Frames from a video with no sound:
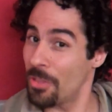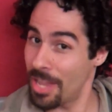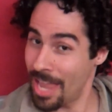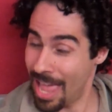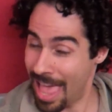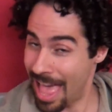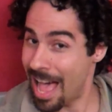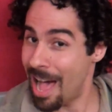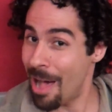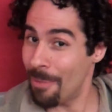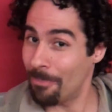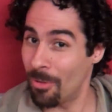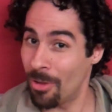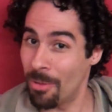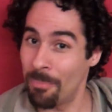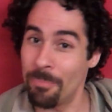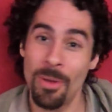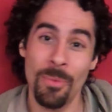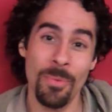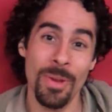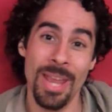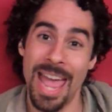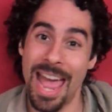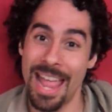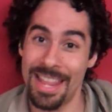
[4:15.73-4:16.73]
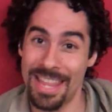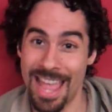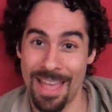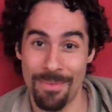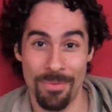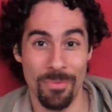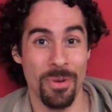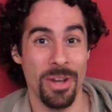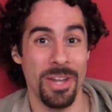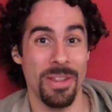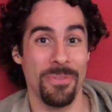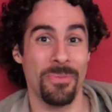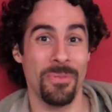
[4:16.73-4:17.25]
the album, but we had to
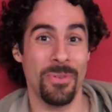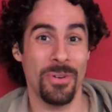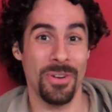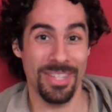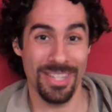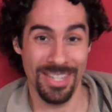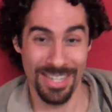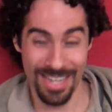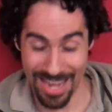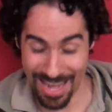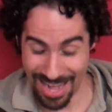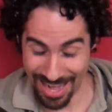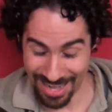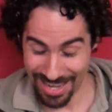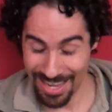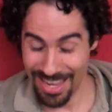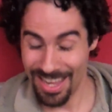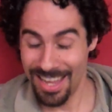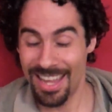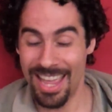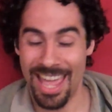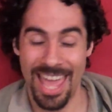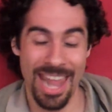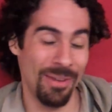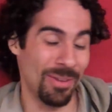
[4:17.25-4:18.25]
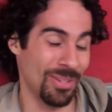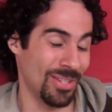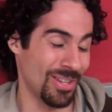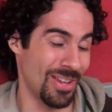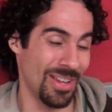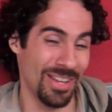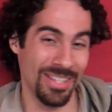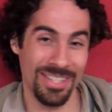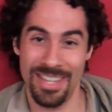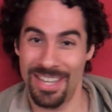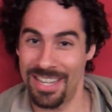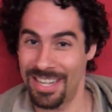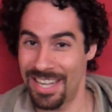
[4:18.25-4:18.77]
have it ready for it today. Mm -hmm. And it was
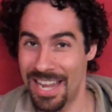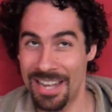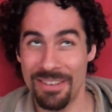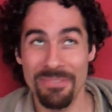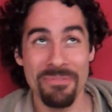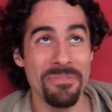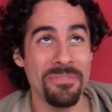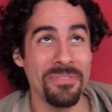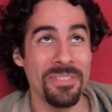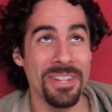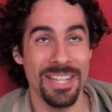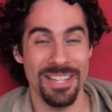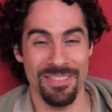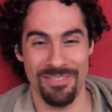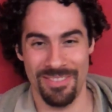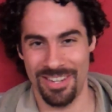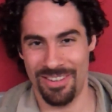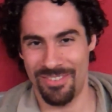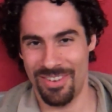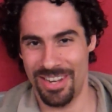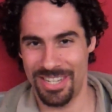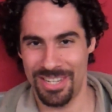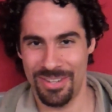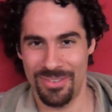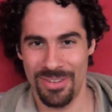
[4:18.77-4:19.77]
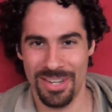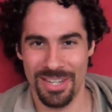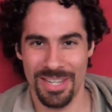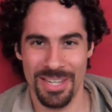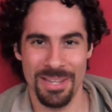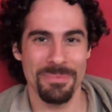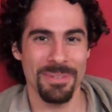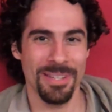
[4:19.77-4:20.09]
all mm. done like really, really crazy quickly,